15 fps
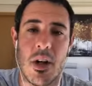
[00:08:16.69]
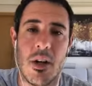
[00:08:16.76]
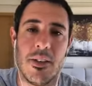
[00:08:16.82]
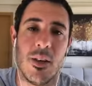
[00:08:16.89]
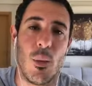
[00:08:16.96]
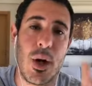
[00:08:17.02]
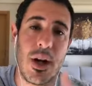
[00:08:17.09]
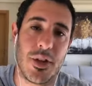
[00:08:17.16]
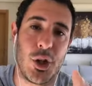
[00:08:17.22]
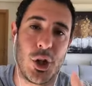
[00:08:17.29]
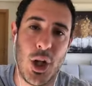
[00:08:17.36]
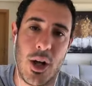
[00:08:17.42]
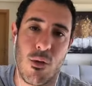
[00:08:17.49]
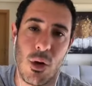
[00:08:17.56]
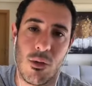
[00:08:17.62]
Now, we have a
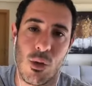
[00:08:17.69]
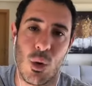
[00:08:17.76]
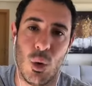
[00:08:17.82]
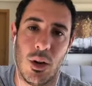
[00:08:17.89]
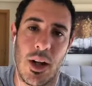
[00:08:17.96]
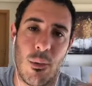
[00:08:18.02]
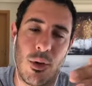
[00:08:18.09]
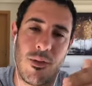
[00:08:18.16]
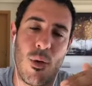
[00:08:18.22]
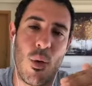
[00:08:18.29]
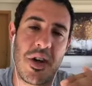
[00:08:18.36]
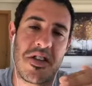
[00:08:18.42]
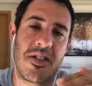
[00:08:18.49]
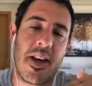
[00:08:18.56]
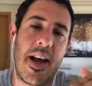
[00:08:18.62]
general rule, and if you want
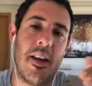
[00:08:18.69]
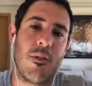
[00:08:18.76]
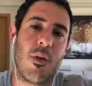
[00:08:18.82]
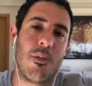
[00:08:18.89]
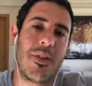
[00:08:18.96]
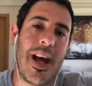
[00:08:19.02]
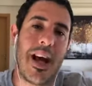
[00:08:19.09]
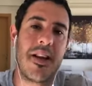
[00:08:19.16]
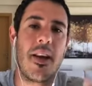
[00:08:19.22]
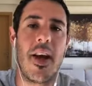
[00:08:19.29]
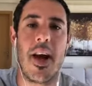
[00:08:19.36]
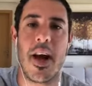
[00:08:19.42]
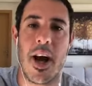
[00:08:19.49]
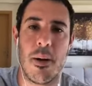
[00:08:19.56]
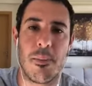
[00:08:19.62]
to scale from
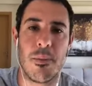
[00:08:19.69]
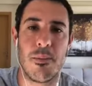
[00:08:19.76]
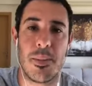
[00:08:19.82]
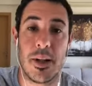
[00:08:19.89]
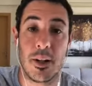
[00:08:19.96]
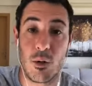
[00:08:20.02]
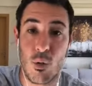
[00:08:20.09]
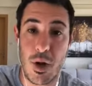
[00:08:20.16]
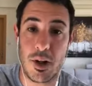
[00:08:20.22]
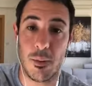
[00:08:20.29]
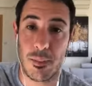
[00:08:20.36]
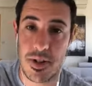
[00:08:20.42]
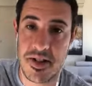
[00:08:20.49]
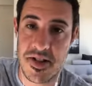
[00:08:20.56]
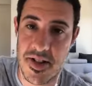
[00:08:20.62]
10K up and build a real
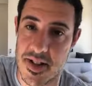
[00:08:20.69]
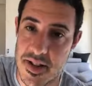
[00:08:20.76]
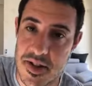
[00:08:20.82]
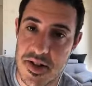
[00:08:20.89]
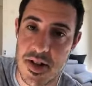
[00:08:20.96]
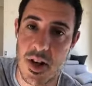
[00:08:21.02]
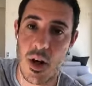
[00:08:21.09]
business,